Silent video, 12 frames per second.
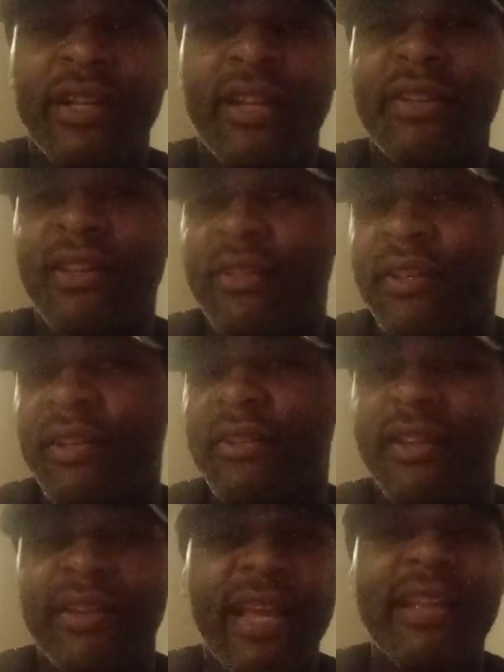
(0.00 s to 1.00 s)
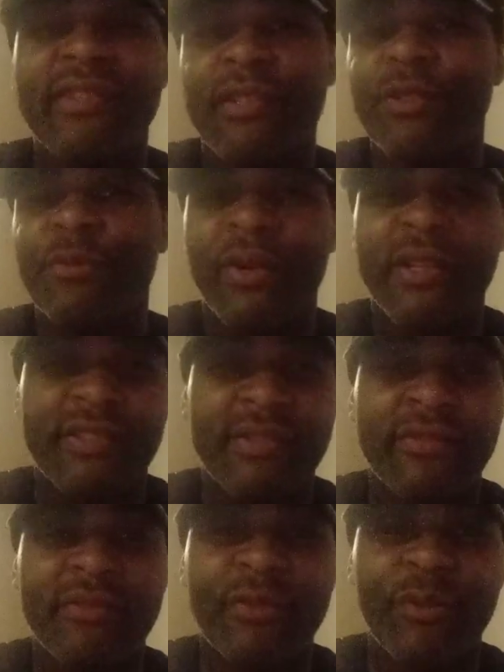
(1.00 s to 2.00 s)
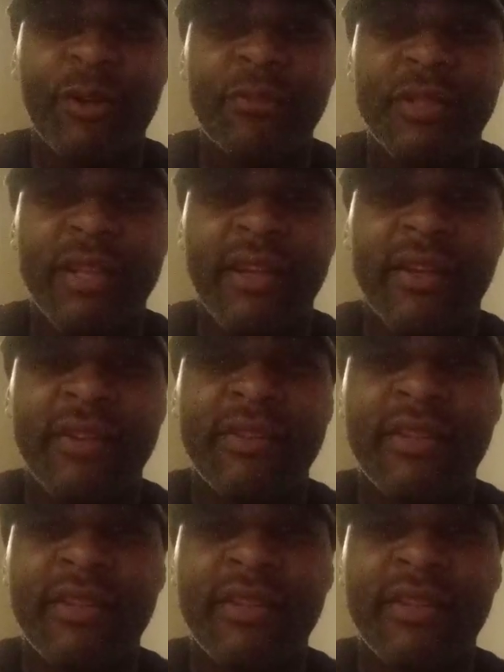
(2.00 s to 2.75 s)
the next situation. You know what I'm saying?